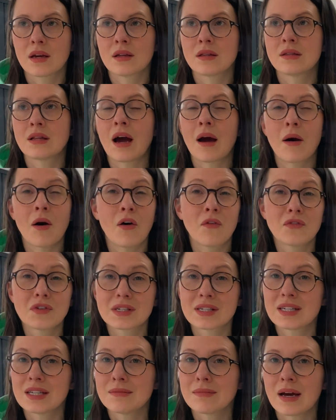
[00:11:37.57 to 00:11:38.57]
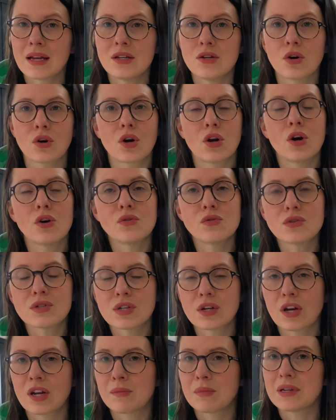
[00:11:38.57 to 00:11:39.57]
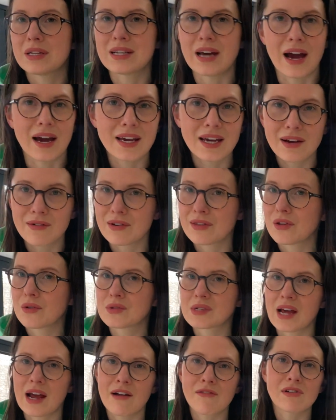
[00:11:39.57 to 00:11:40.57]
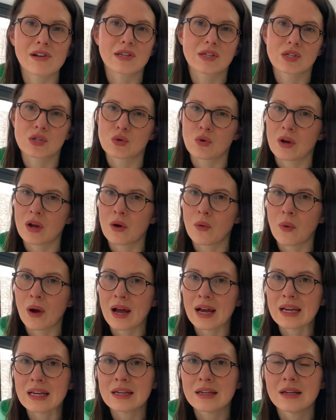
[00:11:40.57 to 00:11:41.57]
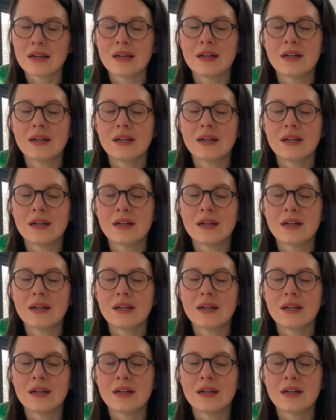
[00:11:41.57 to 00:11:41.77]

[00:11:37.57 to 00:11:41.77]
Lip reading: and that obviously meant your clothes are going to be tighter in those areas straight away.